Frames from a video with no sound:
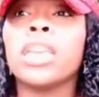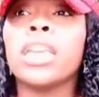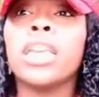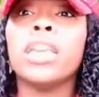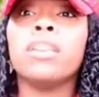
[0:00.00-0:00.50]

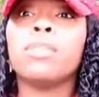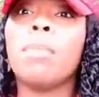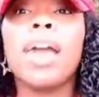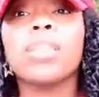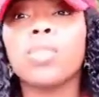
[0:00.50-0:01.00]
seen Eve's
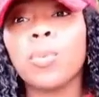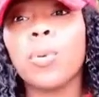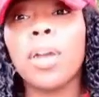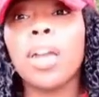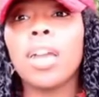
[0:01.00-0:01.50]

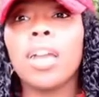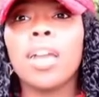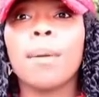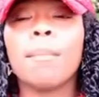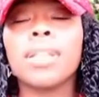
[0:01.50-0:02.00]
Bayou,
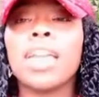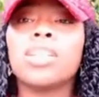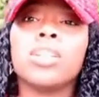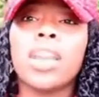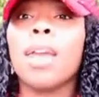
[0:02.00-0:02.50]
but
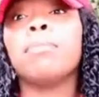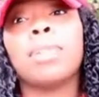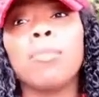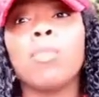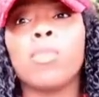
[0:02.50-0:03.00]
that shit, that
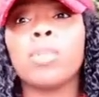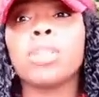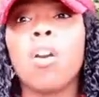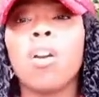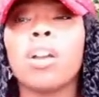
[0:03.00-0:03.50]
that movie
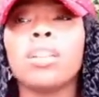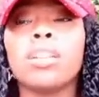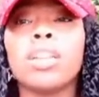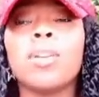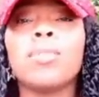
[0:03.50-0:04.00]
was hard.
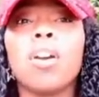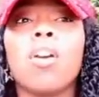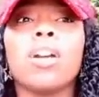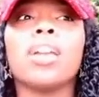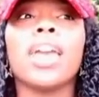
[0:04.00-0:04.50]
It was
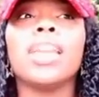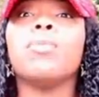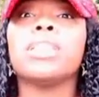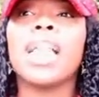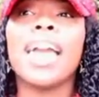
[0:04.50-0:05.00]
hard, and
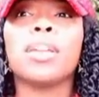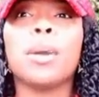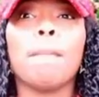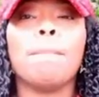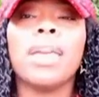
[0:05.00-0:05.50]
it was like
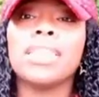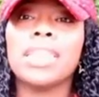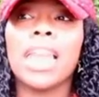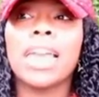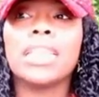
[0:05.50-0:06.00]

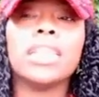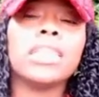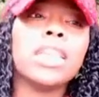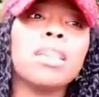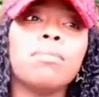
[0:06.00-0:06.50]
based in like the
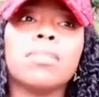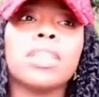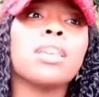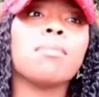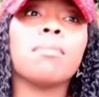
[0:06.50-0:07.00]
deep,
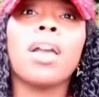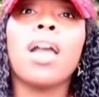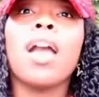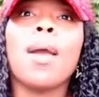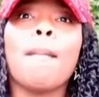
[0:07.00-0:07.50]
deep
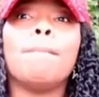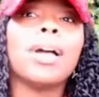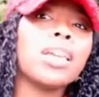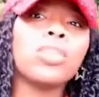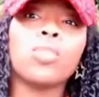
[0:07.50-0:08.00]

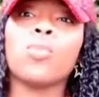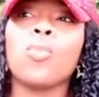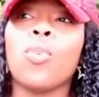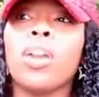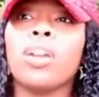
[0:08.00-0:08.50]

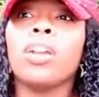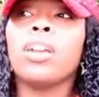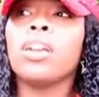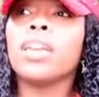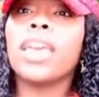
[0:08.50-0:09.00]
Bayou,
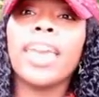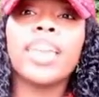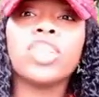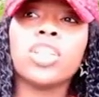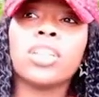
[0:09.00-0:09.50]

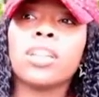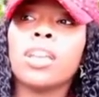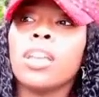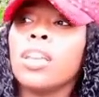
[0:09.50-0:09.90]
Cajun,